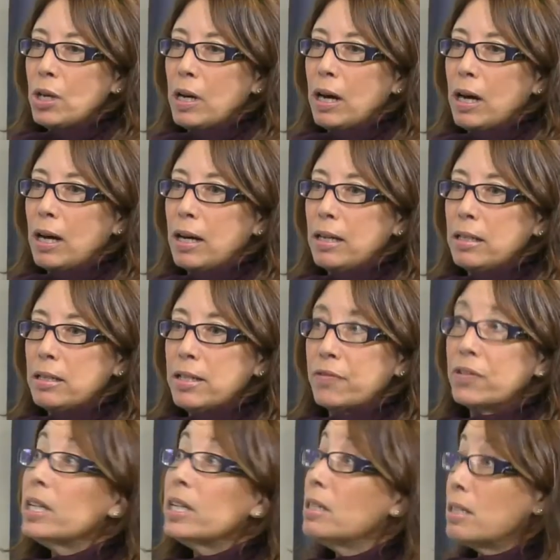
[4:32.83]
uh,
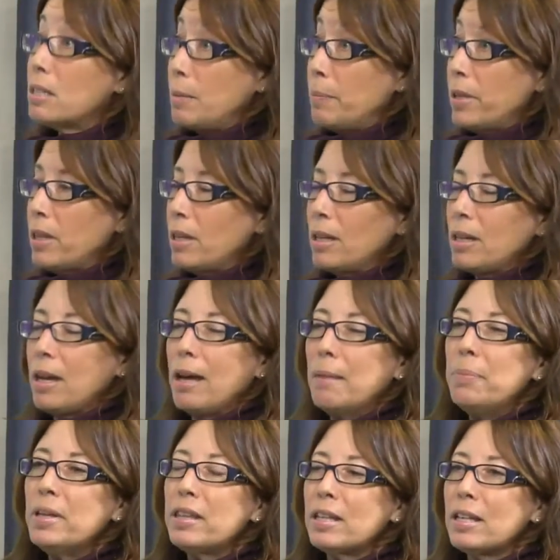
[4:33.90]
different than sympathy.
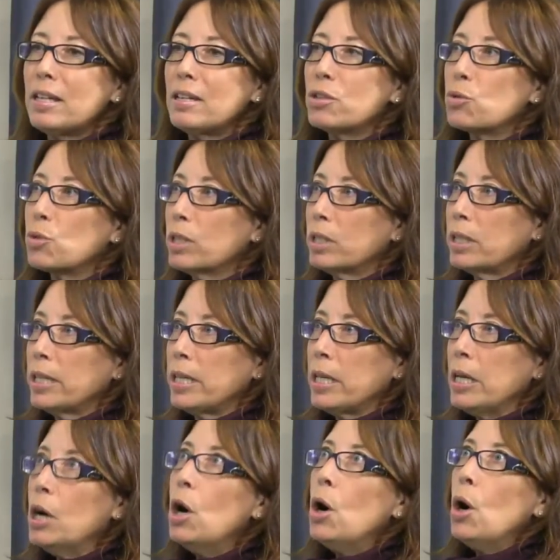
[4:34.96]
Empathy is
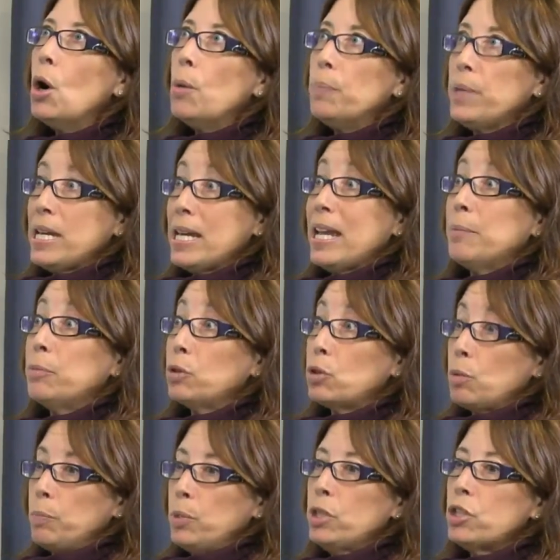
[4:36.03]
really being able
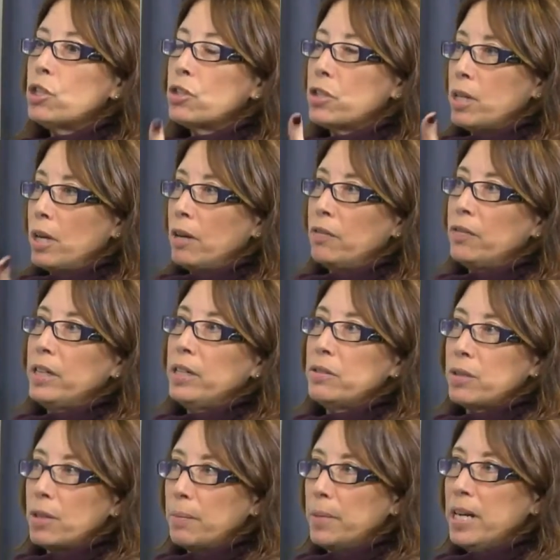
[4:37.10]
to put yourself in
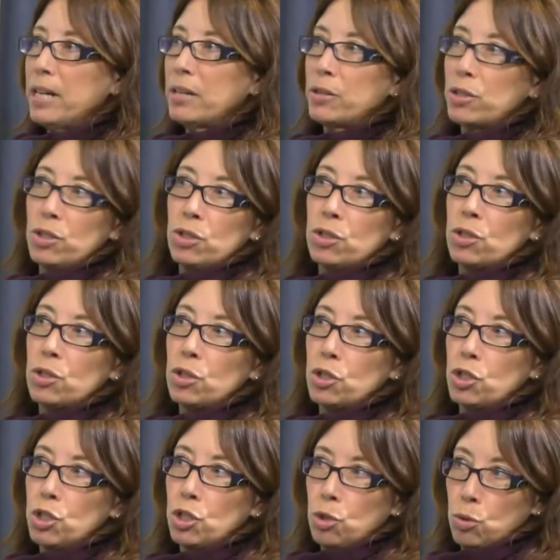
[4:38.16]
somebody else's
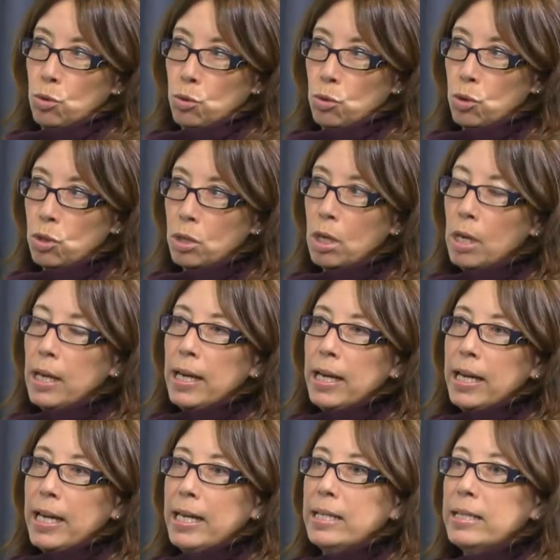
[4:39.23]
shoes.
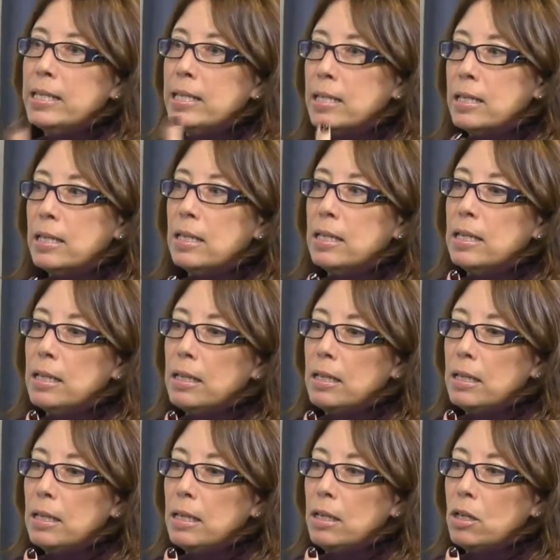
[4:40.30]
It's
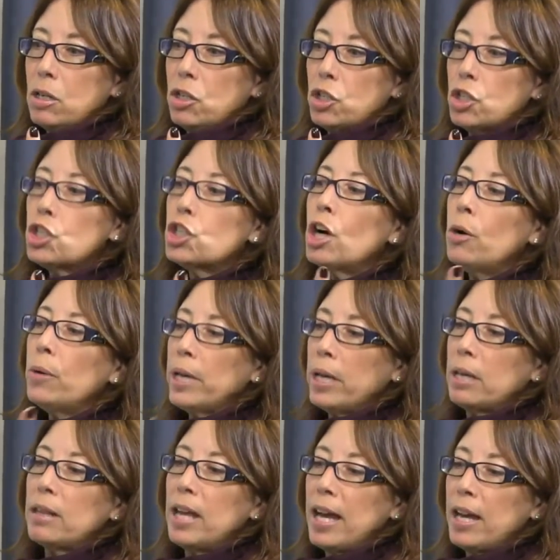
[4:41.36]

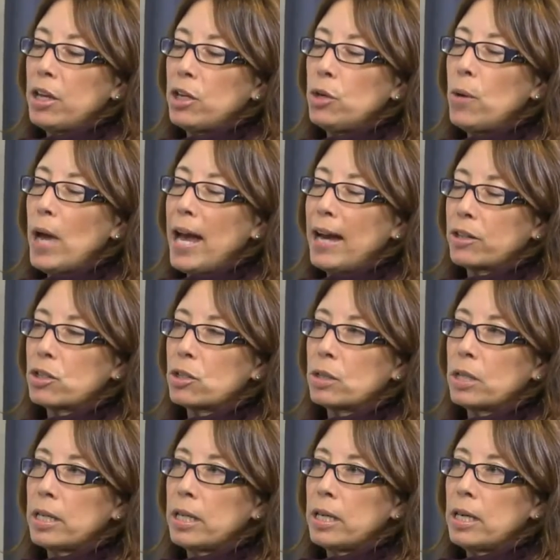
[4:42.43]
showing that you
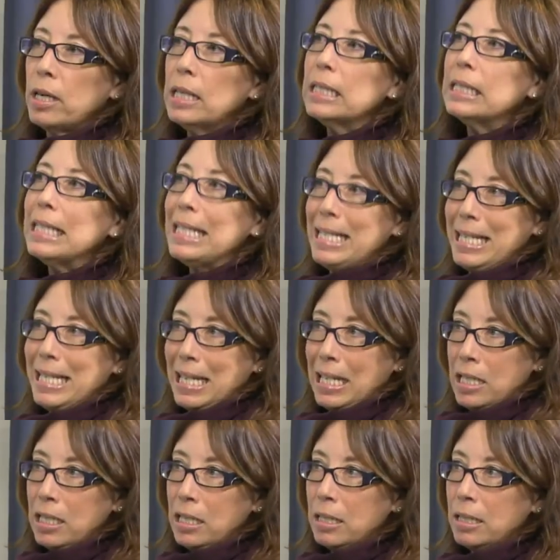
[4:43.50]
actually
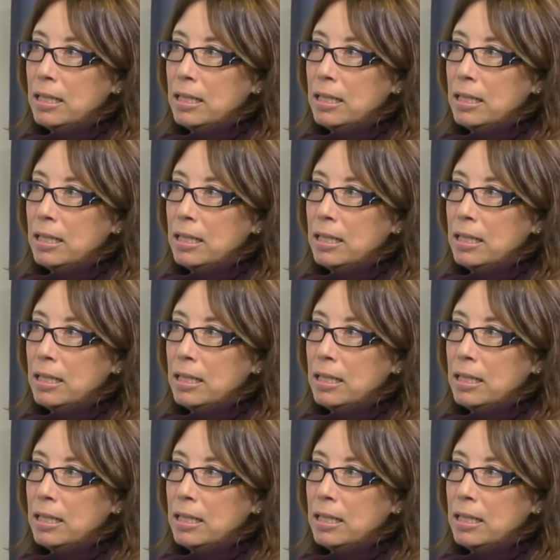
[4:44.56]
listen